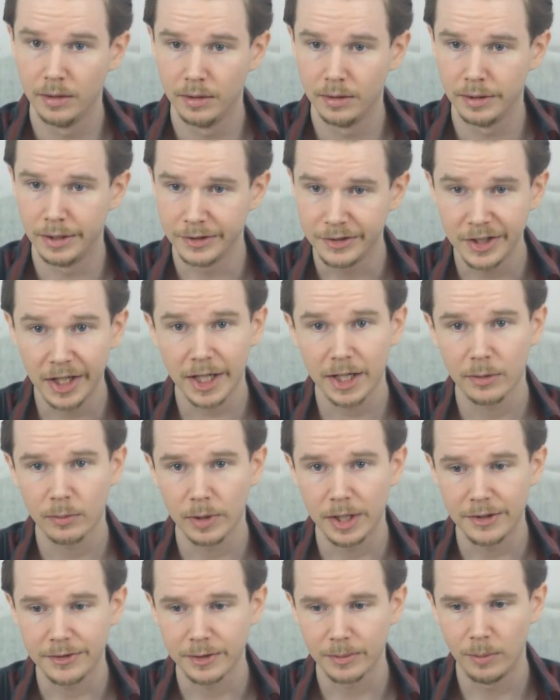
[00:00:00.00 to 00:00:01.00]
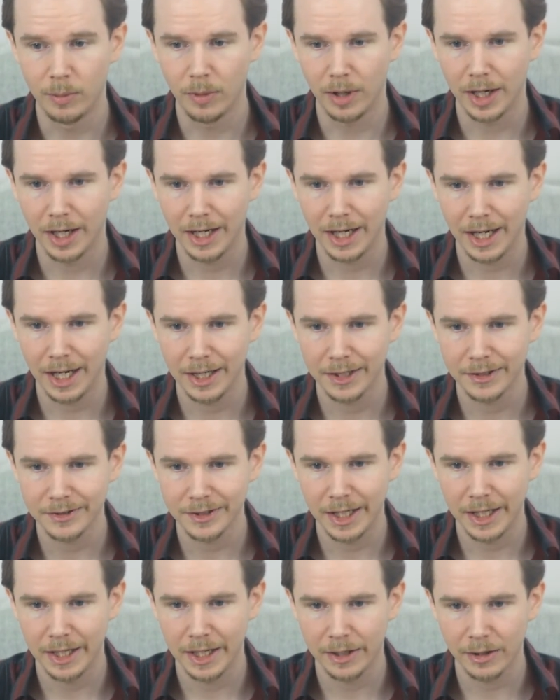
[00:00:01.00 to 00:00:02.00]
The second reason why I
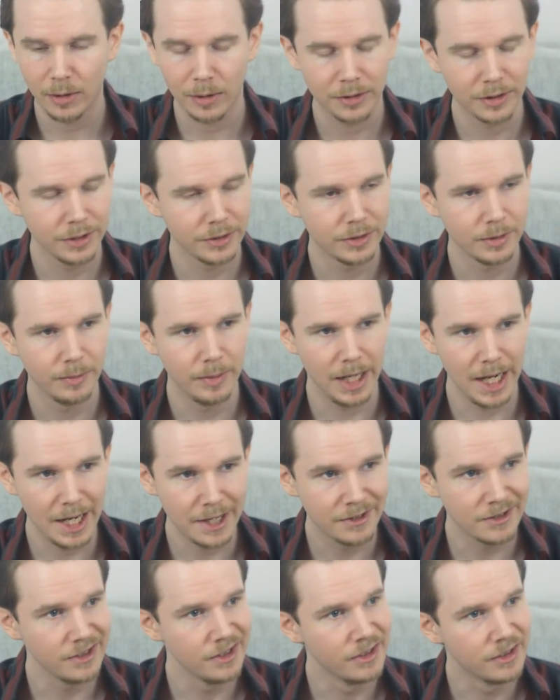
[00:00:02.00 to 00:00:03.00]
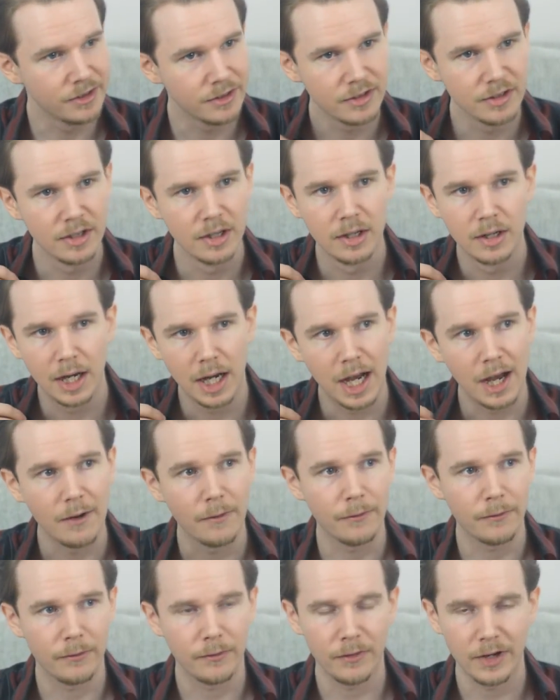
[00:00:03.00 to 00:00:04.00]
say that autism isn't
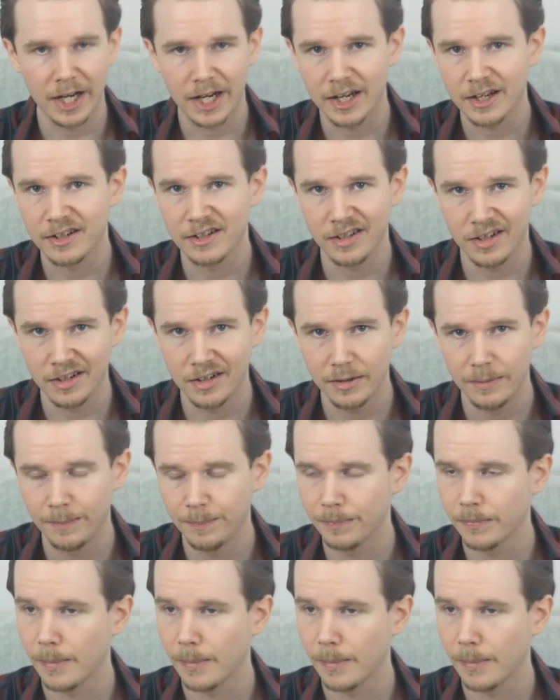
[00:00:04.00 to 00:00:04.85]
afflicted